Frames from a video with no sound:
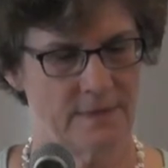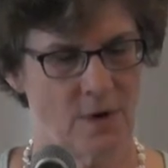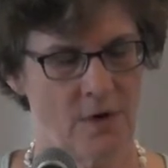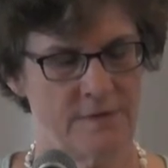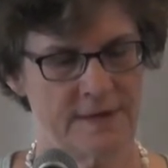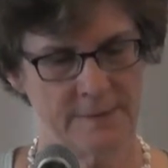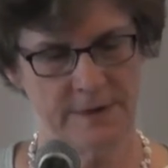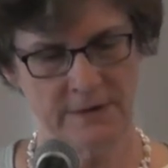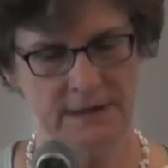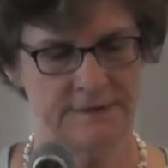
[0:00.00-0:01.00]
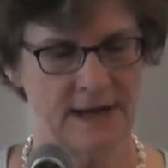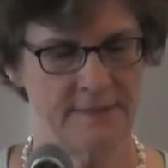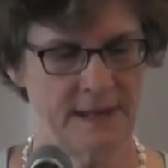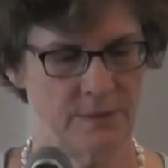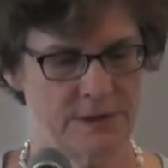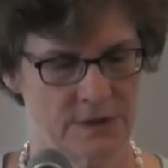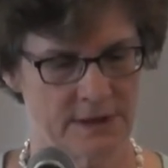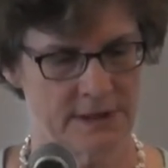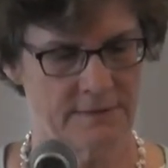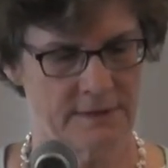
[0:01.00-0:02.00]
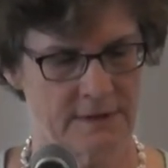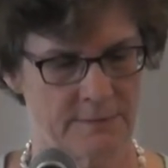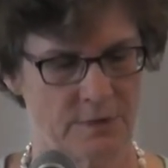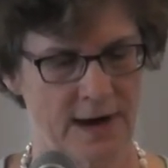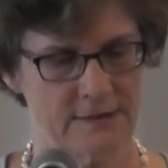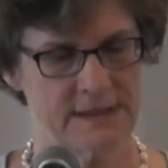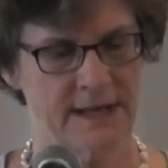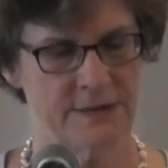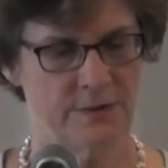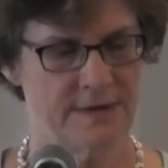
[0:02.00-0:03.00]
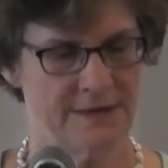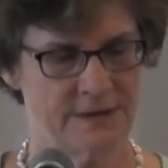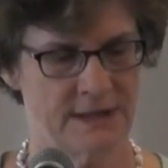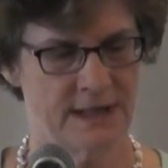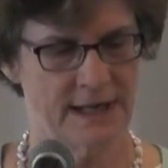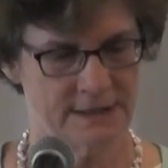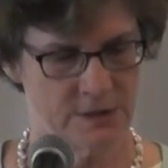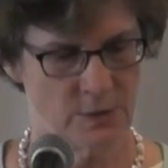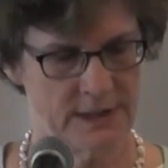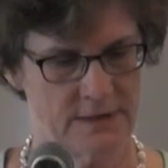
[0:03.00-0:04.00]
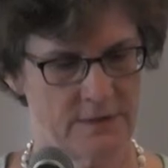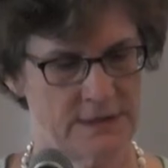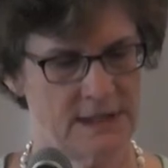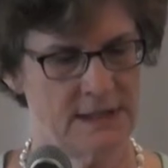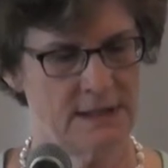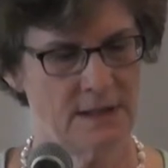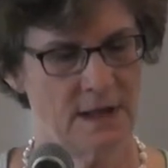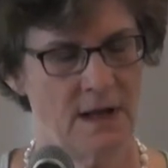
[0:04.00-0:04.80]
over the period of time that we saw in the prior slide, 2009 to 2013,